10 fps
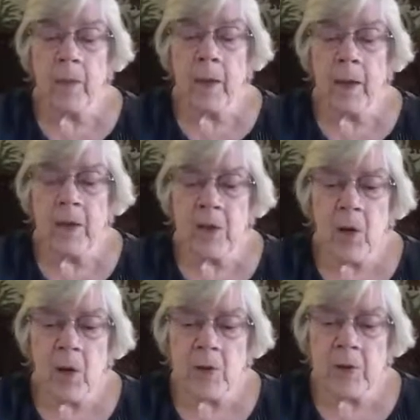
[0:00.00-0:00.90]
He
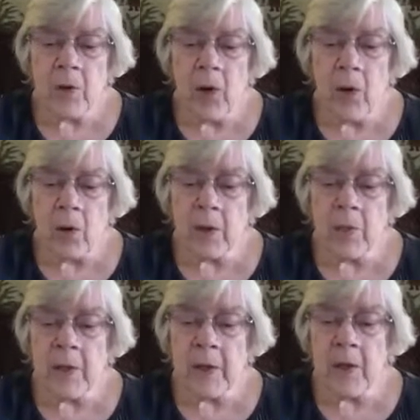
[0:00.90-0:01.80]
talks and talks. We
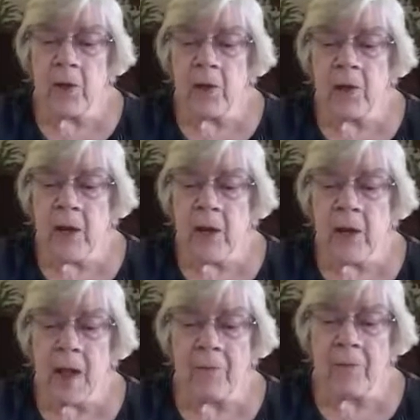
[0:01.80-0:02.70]
can't understand
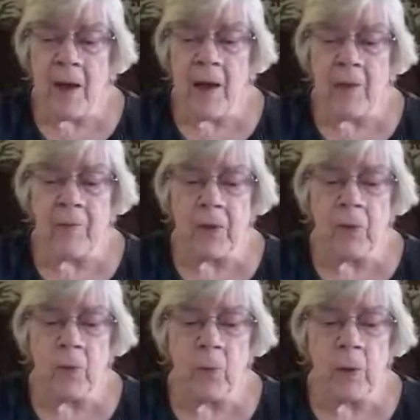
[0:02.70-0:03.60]
half the
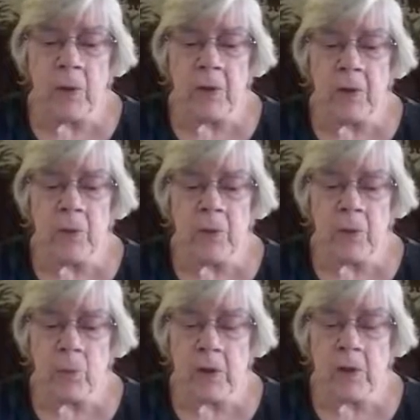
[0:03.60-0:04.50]
highfalutin words he uses
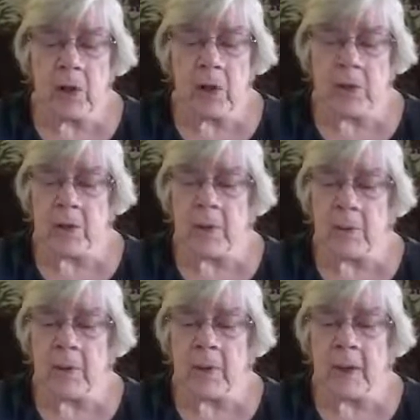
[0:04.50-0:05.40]
when he talks to them
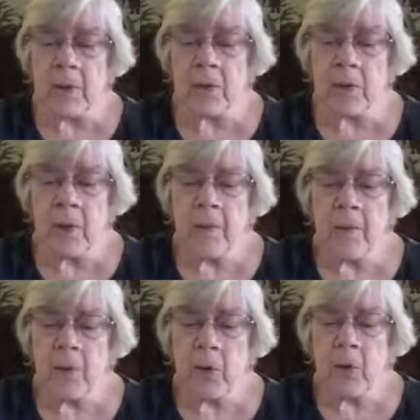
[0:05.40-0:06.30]
plants.
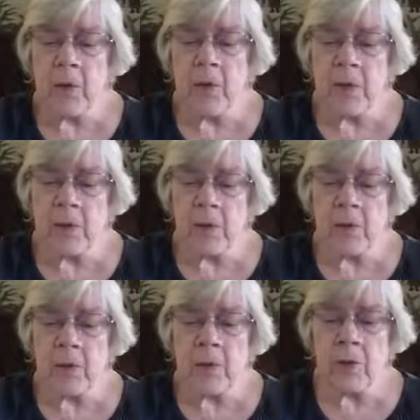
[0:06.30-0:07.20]
Earl says he's
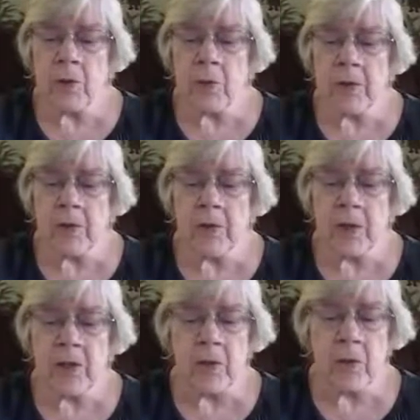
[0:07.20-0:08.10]
doing his
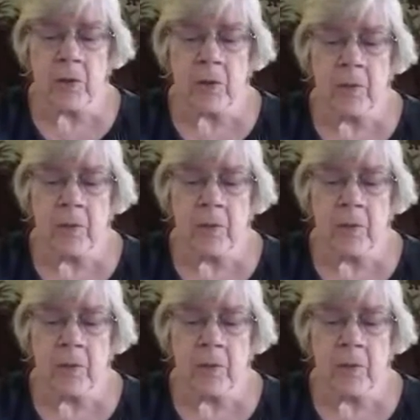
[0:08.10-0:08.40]
recitations.